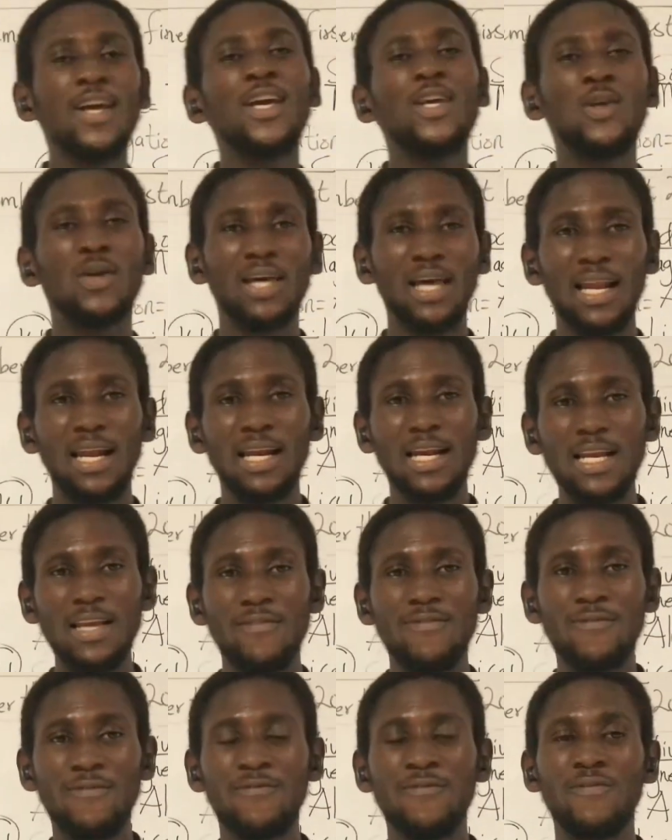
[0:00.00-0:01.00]
you can
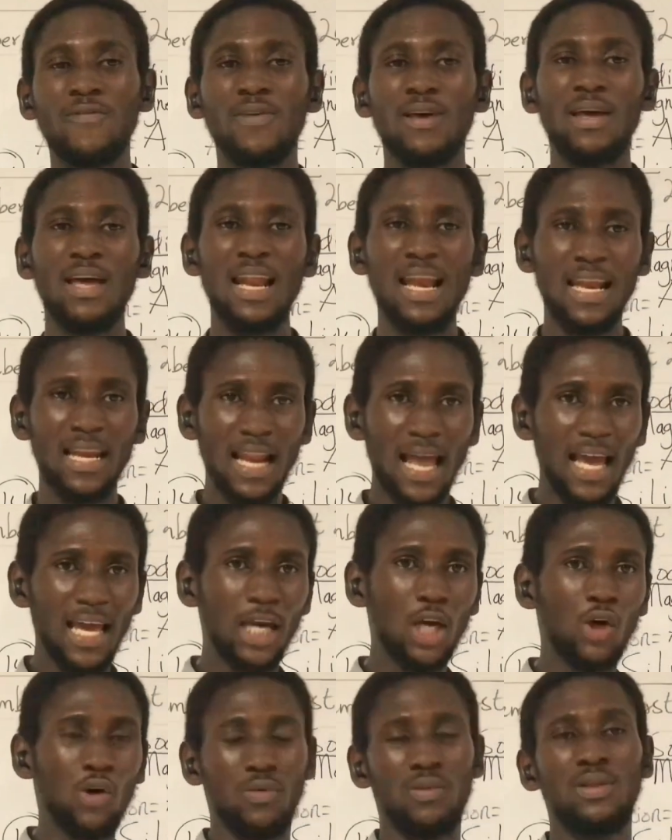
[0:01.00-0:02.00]
leave a
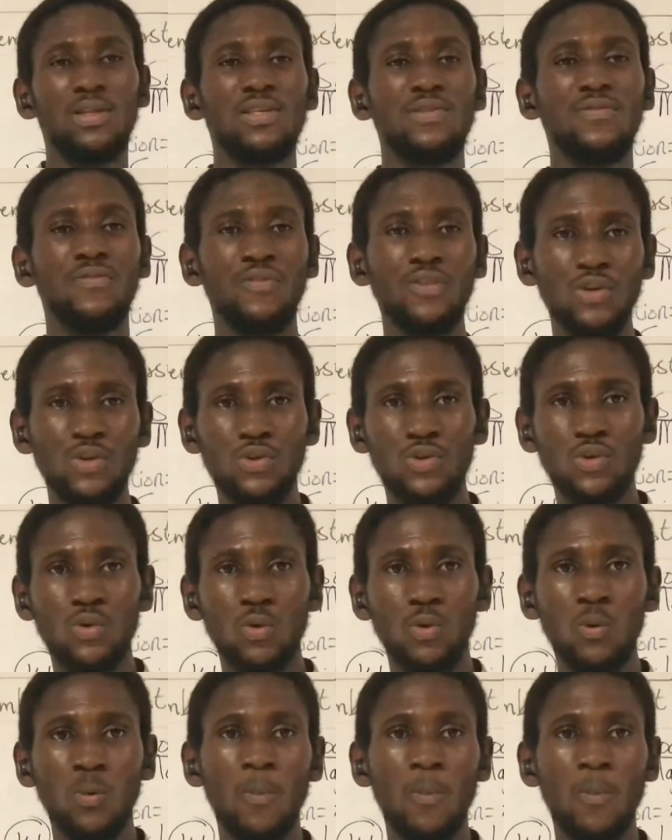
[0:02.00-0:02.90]
like on this video.